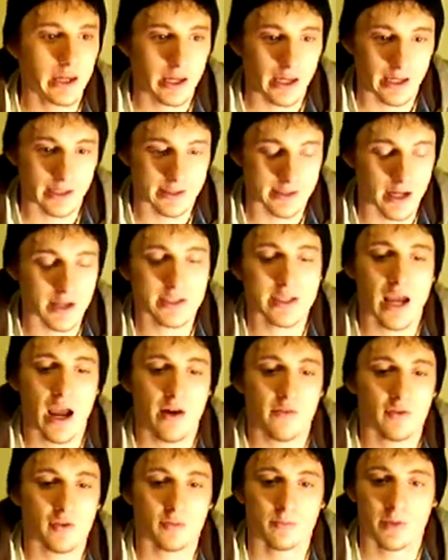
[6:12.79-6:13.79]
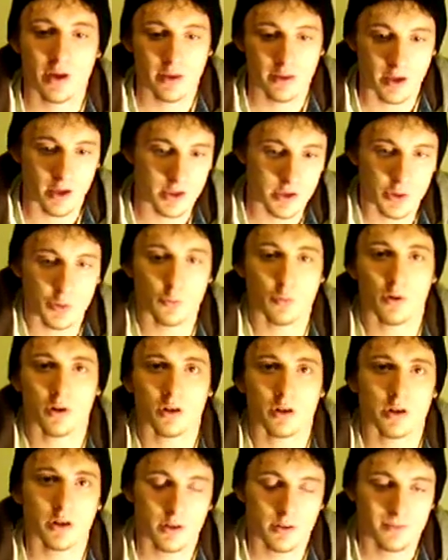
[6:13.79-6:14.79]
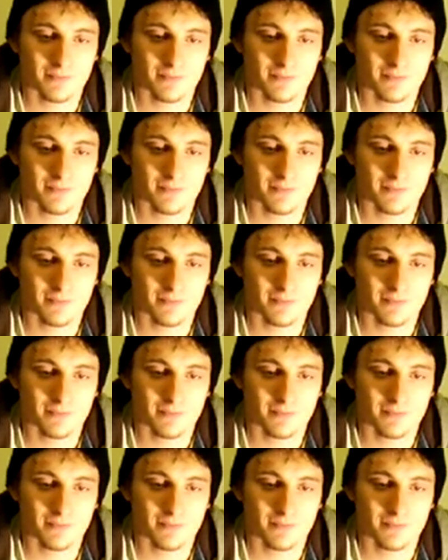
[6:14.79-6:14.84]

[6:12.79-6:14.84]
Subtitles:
It does have them. They do work.